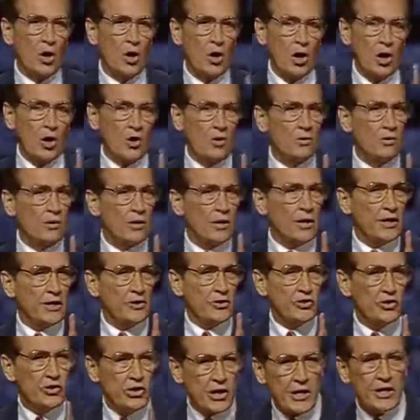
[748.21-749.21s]
Only
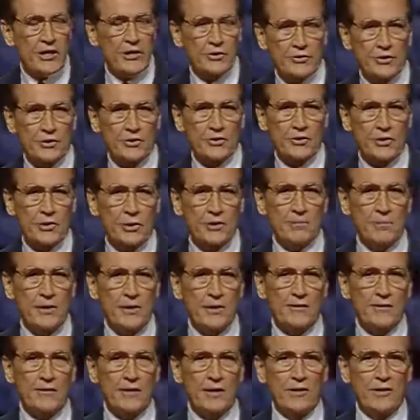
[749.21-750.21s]
Jesus can
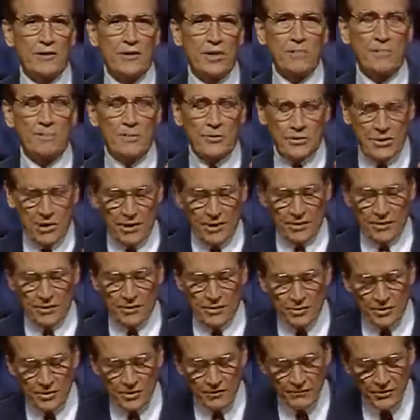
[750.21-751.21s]
meet the deepest
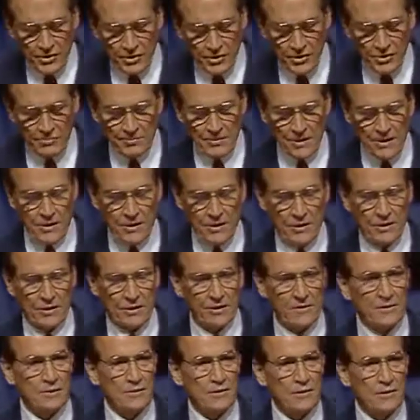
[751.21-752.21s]
hunger of the human
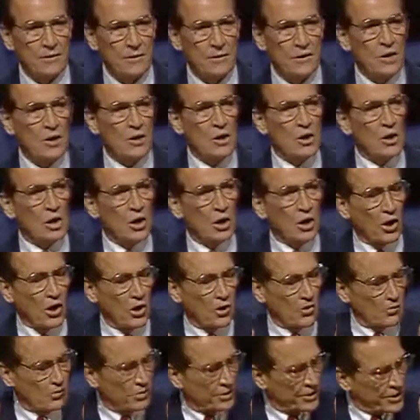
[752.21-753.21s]
heart.
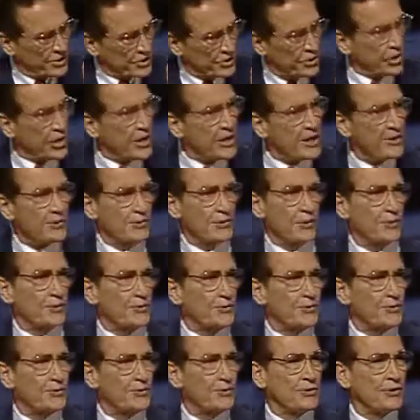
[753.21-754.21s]
Only
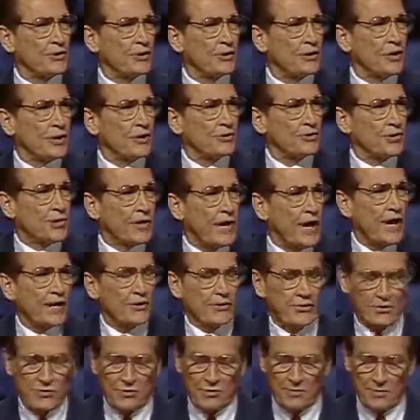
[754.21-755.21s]
Jesus is the
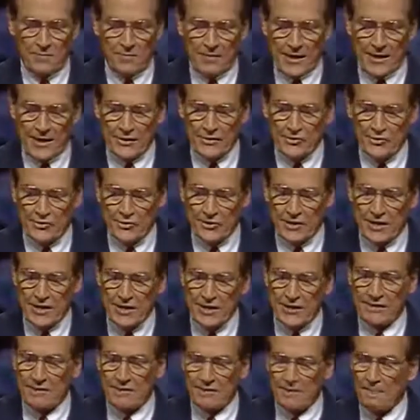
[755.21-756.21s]
answer to man's
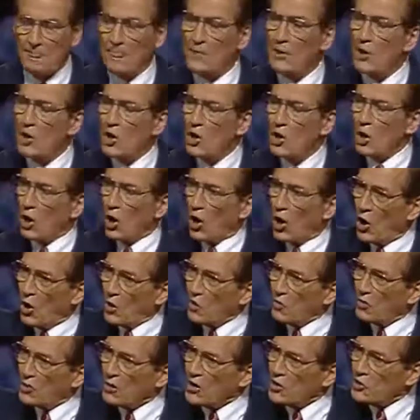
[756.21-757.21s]
sin.
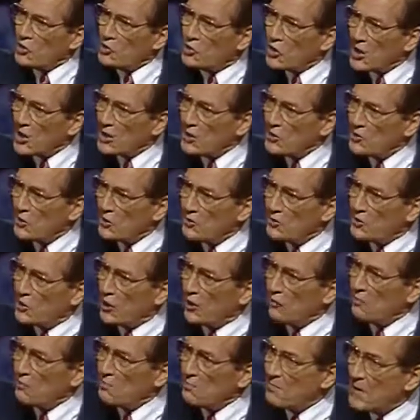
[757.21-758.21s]
Only Jesus
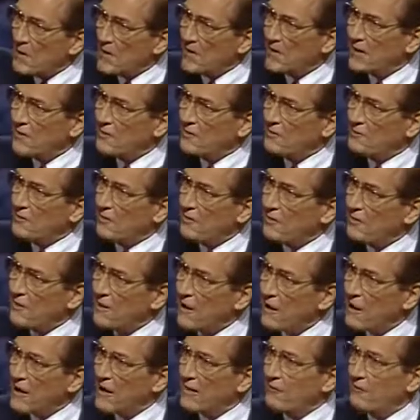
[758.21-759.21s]
gives meaning to
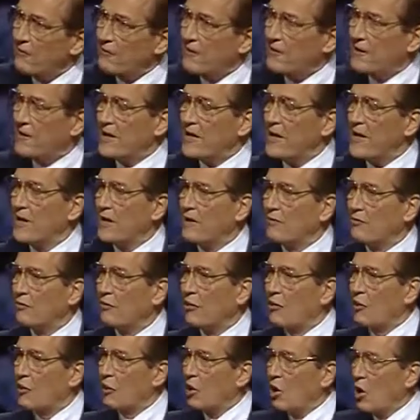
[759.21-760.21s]
life and
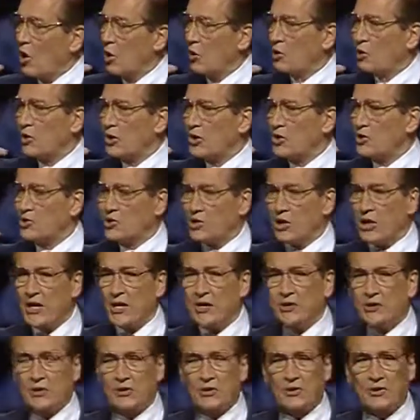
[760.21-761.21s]
death. Only
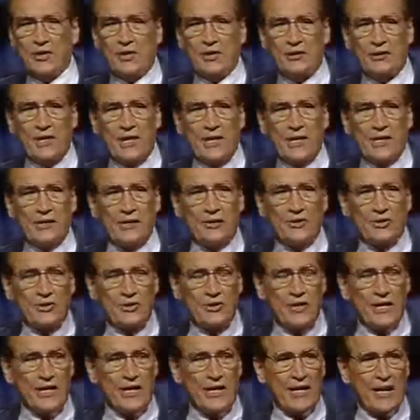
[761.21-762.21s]
Jesus can take the
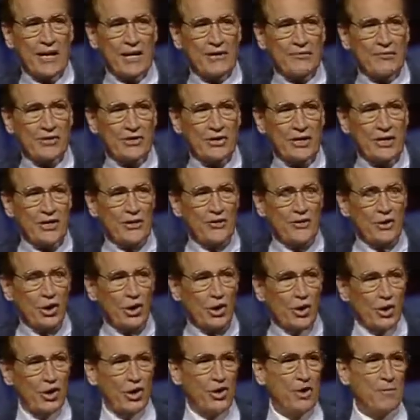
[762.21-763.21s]
sting out of sin, the
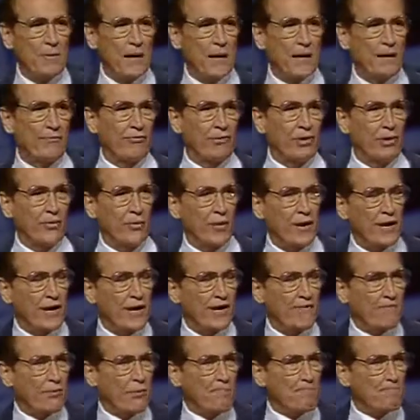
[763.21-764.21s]
gloom out of the
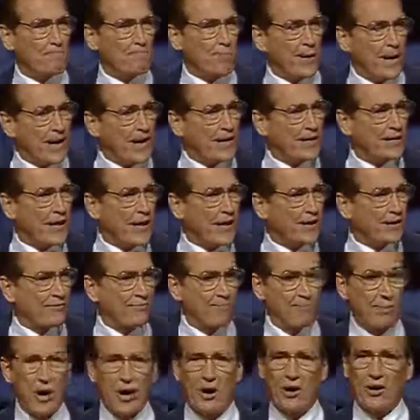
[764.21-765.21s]
grave, the pain out
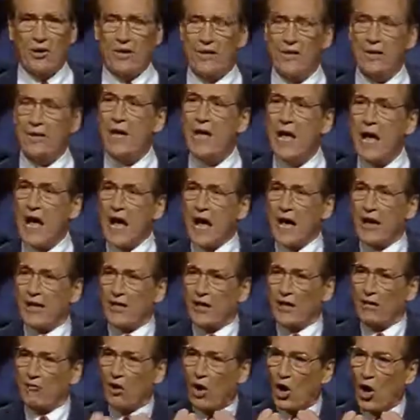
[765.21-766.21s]
of parting, and
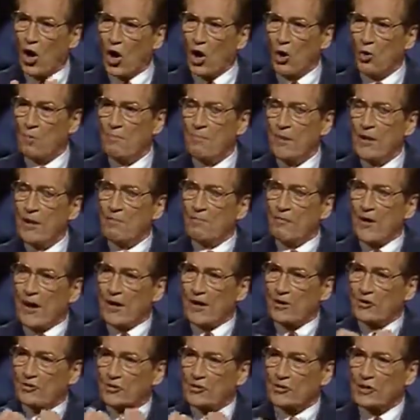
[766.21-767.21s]
give hope
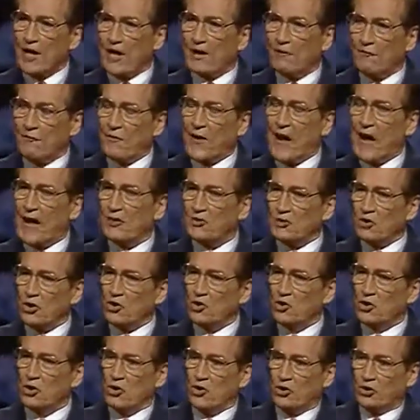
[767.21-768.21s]
that is steadfast
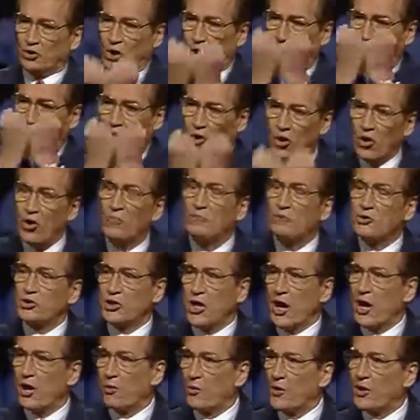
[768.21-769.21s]
and sure. To whom
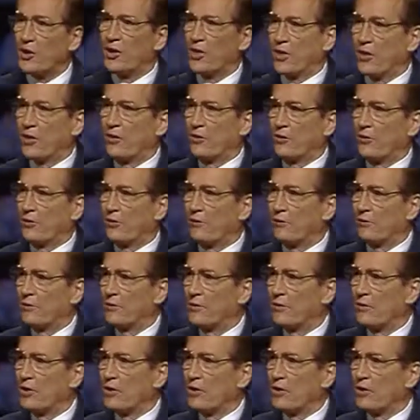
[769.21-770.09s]
shall we go?